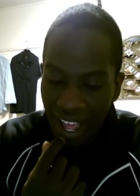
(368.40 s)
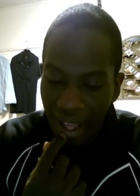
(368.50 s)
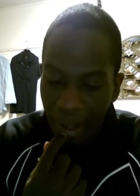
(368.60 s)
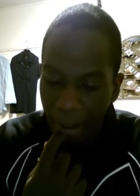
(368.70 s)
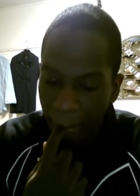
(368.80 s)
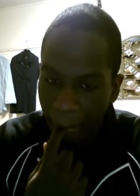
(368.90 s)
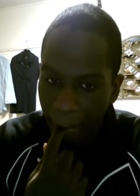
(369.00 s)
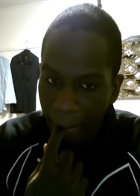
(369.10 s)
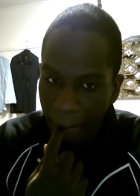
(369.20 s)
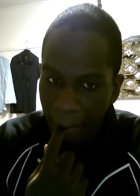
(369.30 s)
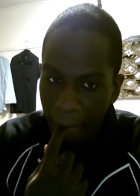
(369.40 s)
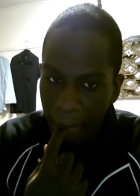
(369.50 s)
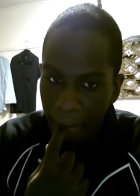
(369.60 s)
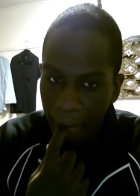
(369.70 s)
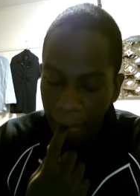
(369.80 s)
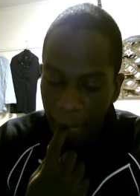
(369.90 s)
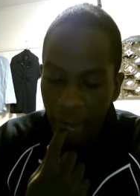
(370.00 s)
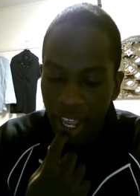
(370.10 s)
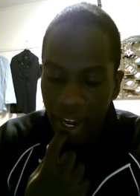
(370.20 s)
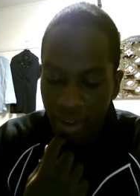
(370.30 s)
Um,
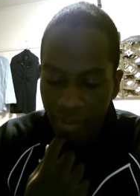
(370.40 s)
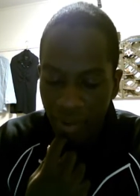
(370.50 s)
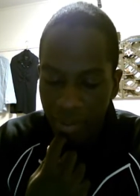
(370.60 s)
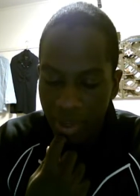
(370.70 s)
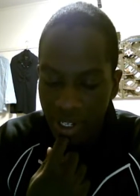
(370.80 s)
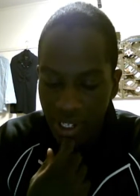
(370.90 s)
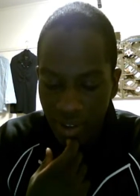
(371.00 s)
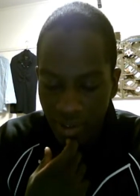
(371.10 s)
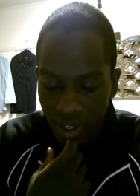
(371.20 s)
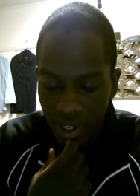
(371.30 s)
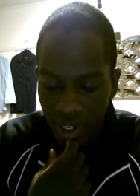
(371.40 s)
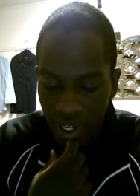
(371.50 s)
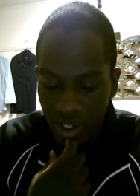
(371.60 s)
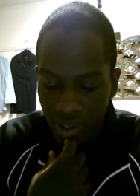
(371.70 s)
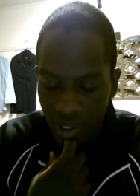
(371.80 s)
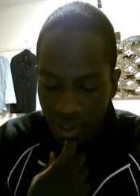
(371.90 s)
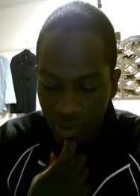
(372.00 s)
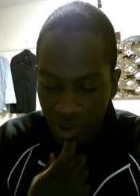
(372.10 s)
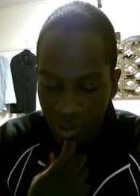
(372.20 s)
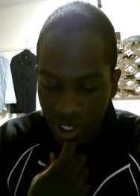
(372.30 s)
and I have 4 minutes left. Can I do this in
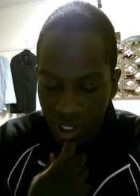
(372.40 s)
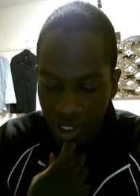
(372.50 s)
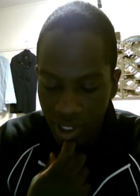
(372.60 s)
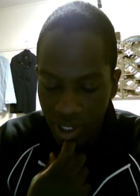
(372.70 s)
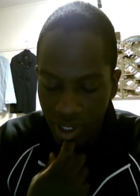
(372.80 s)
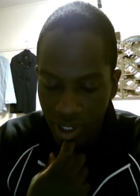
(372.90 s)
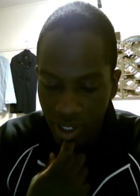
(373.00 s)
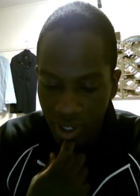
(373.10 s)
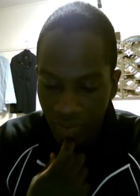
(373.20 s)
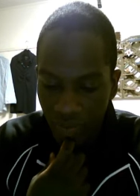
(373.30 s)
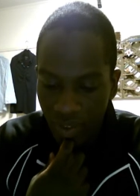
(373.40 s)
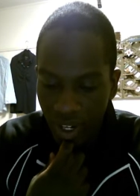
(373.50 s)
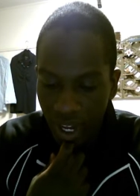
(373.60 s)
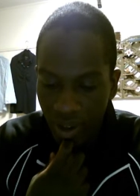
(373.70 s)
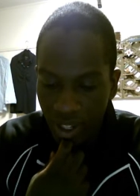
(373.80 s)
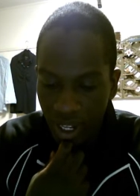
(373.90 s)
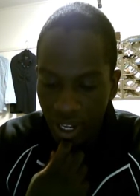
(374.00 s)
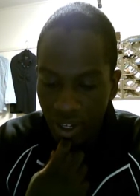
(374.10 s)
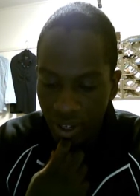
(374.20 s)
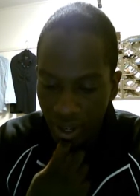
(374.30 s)
4 minutes? I don't think I
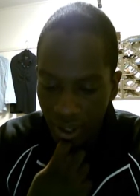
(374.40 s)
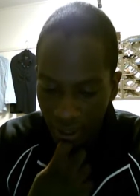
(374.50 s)
could.